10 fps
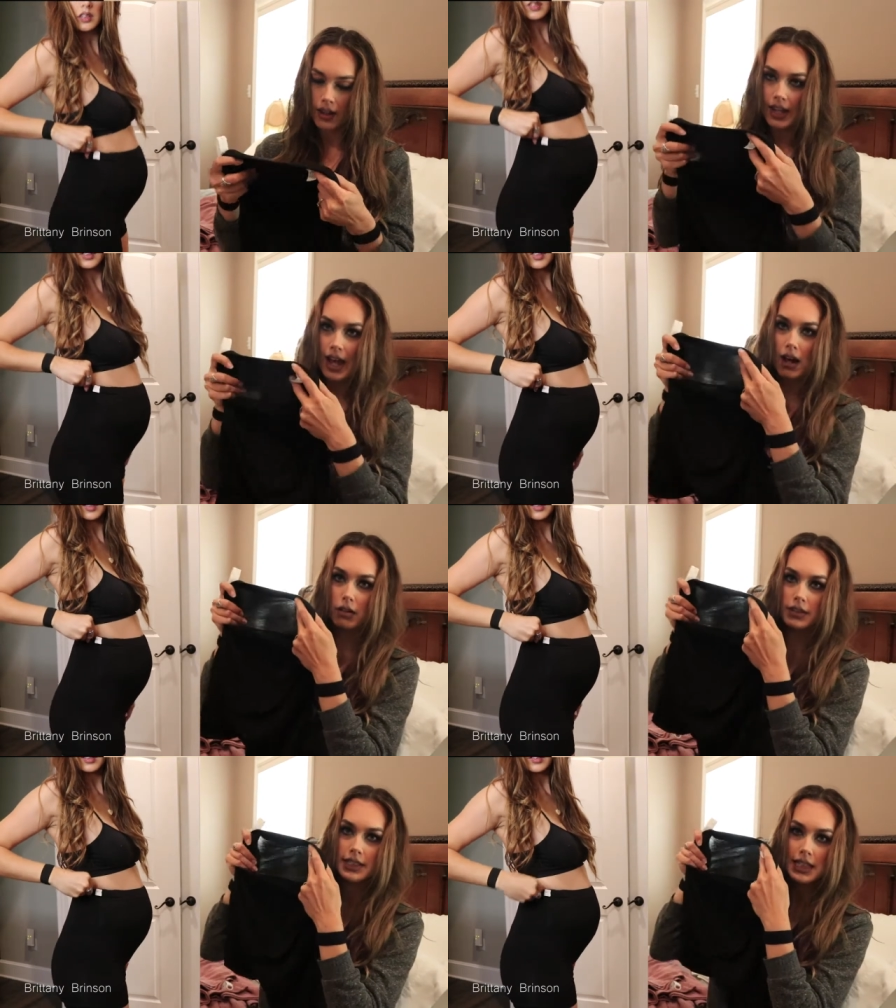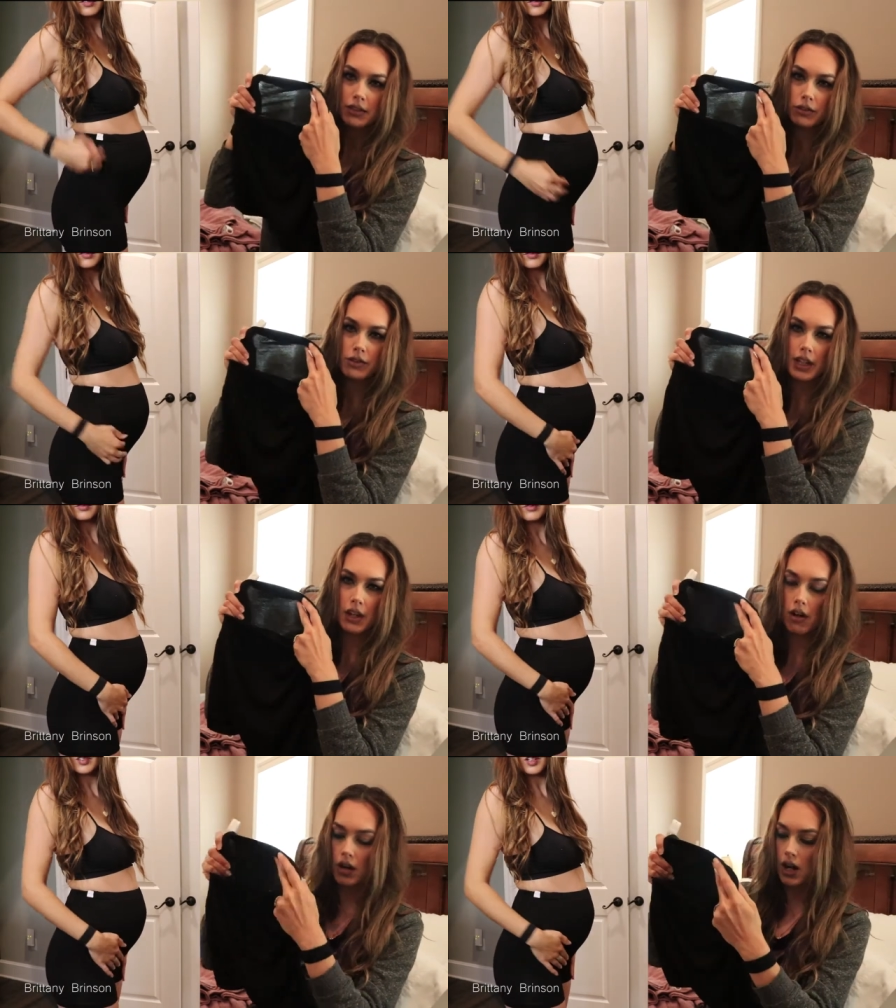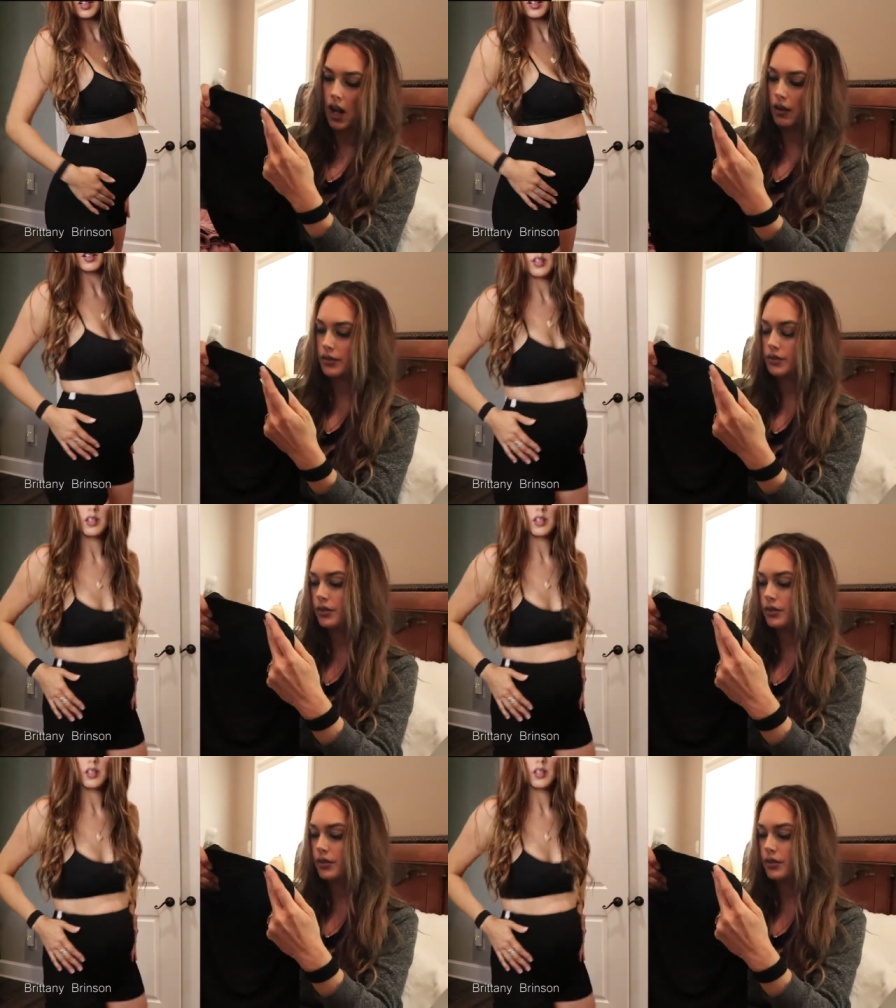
like how see-through they are. I